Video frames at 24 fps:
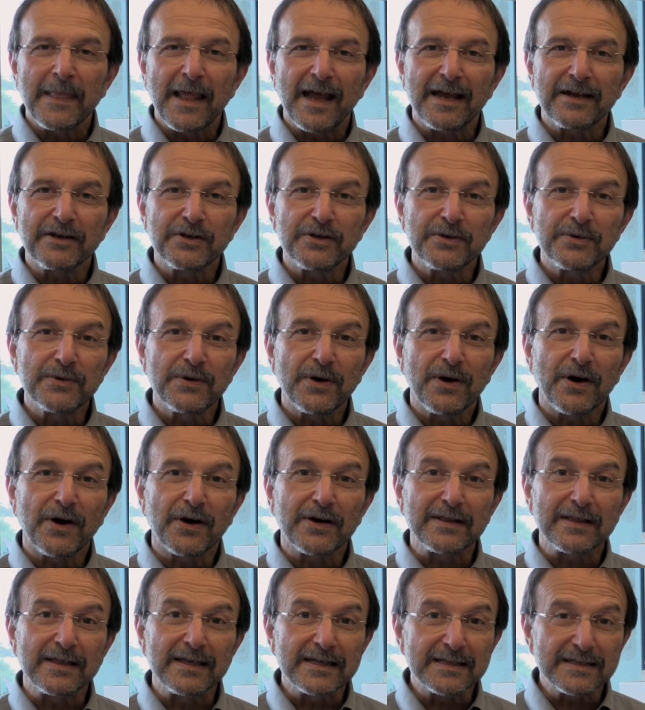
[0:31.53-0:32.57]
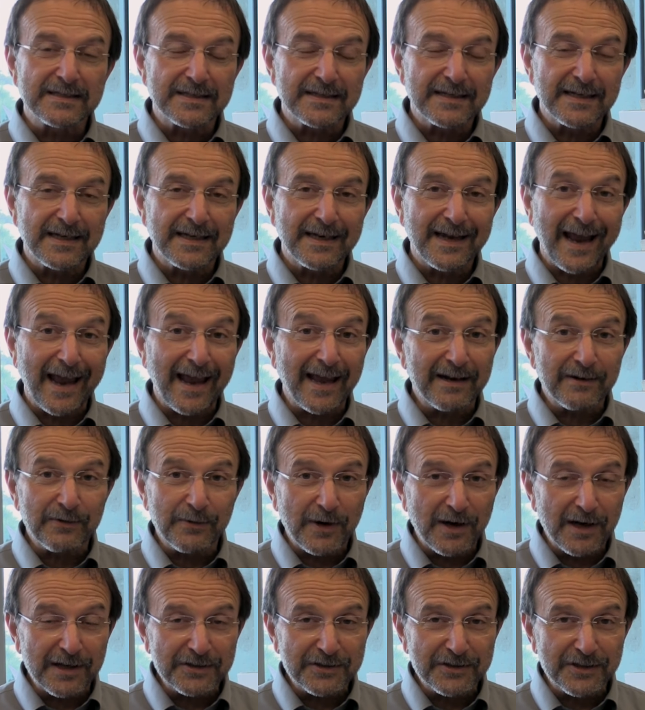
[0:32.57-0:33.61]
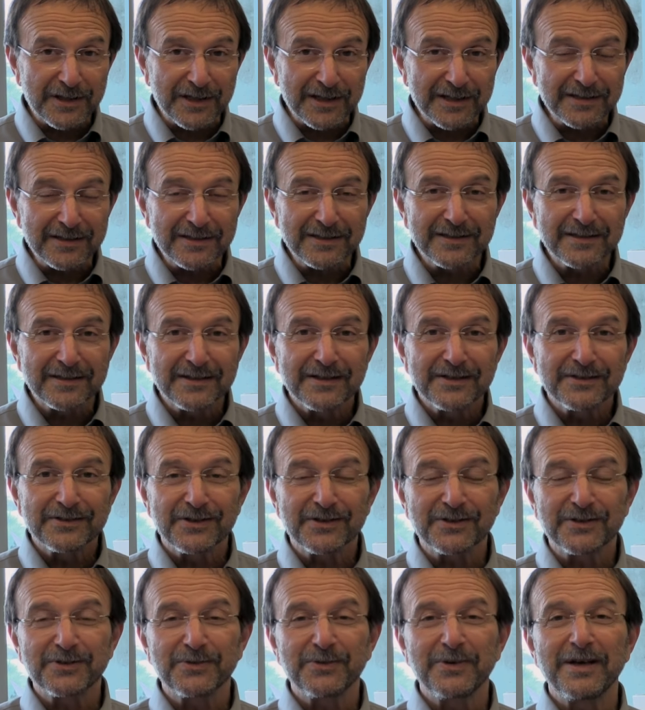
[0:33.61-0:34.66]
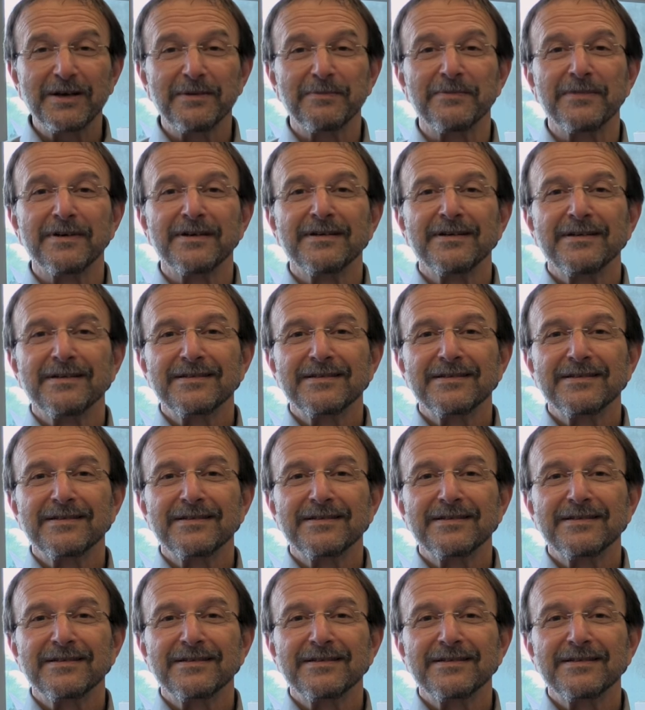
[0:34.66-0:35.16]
and you are listening and watching to TWIM,